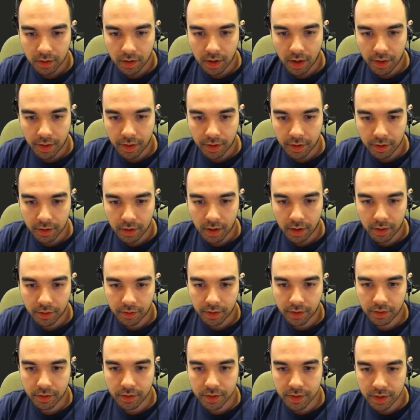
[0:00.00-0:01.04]
Nothing. I don't
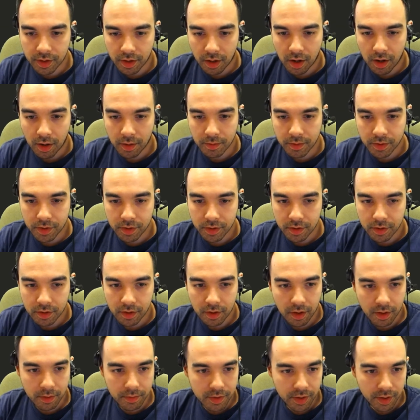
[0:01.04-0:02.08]
think there's an
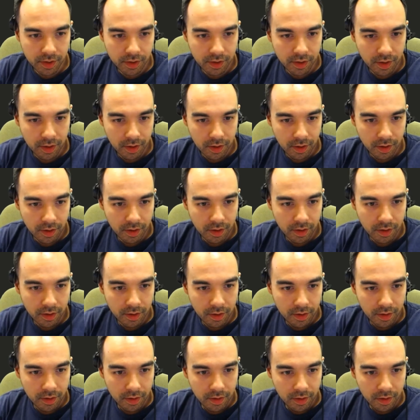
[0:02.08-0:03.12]
object there.
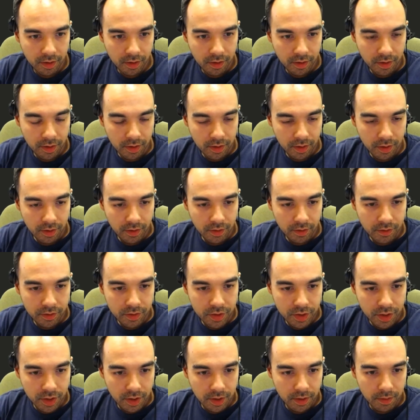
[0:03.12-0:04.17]

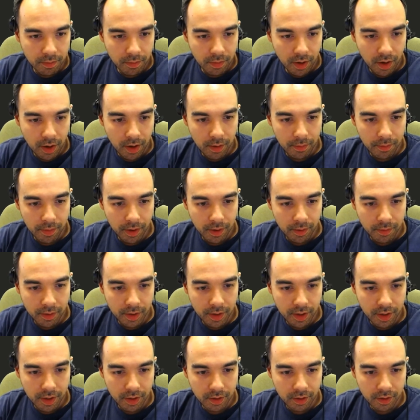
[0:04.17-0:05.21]
G pop-up
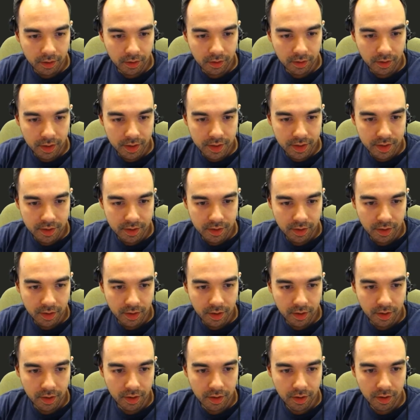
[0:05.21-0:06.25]
hidden
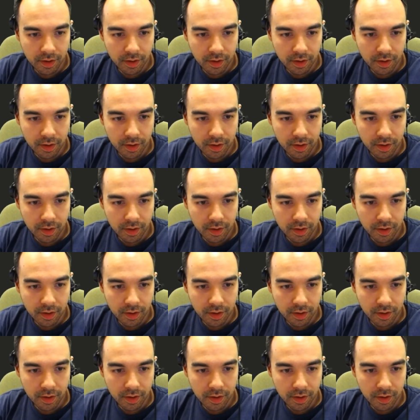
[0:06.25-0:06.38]
listener.